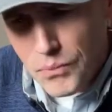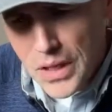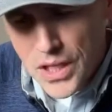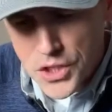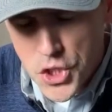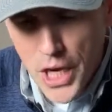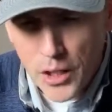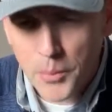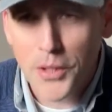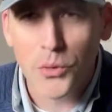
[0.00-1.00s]
A
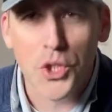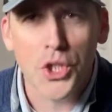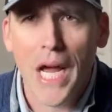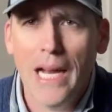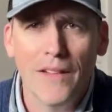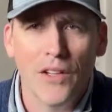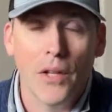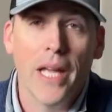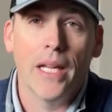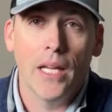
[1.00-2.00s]
gentleman was shot in the
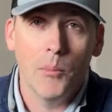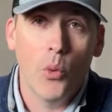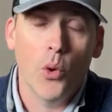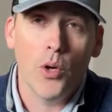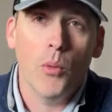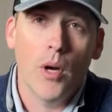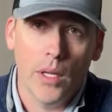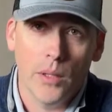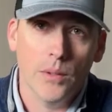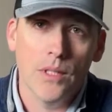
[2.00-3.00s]
leg in Puerto
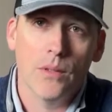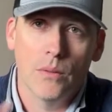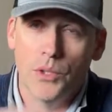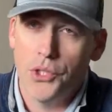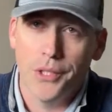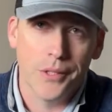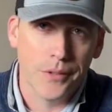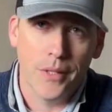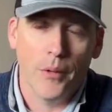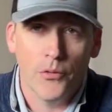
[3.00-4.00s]
Morelos, which
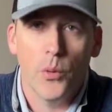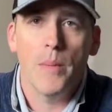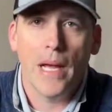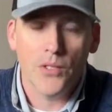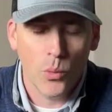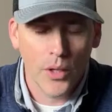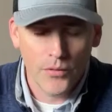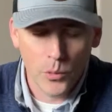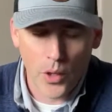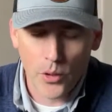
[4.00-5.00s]
is 3 miles away
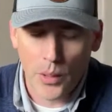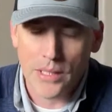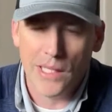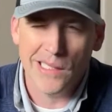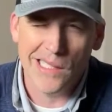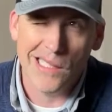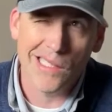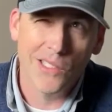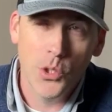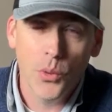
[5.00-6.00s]
from Grand
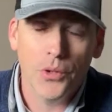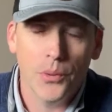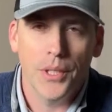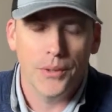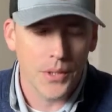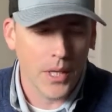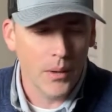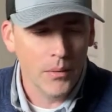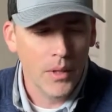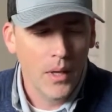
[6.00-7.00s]
Residences, 2 or 3 years ago.